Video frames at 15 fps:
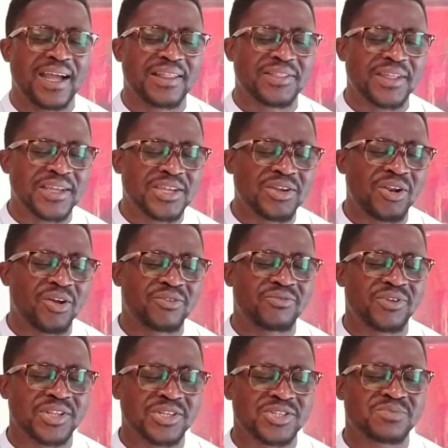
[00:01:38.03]
Thank you, Lord,
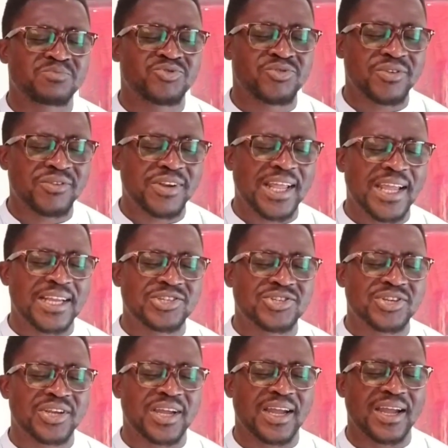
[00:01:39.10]
for this
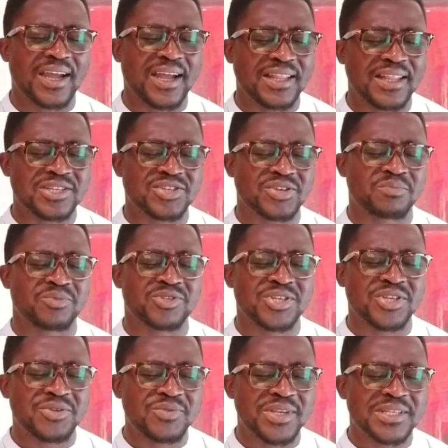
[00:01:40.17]
privilege and this
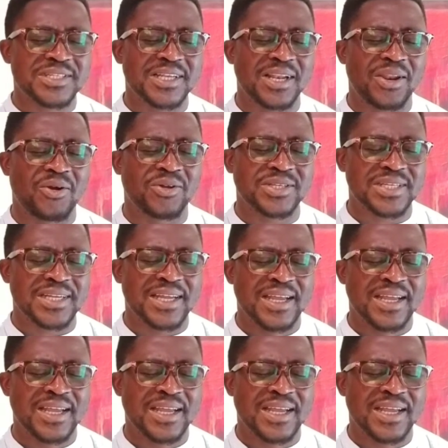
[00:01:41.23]
opportunity, Lord.